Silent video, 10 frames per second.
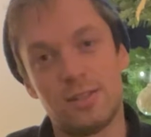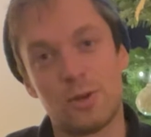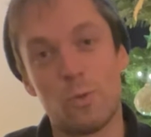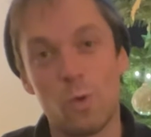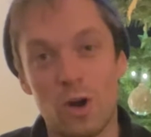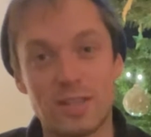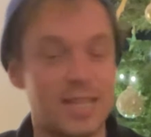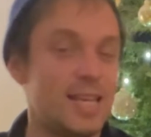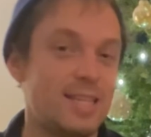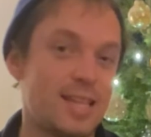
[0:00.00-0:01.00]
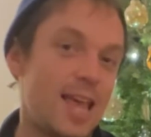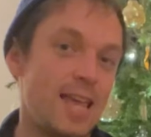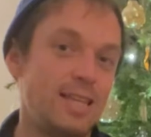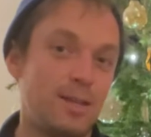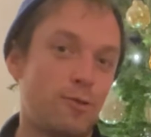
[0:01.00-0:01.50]
So what is
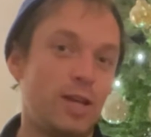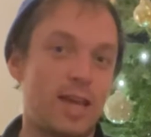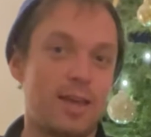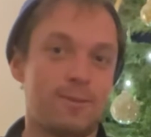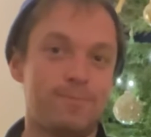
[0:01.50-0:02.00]
a degree day?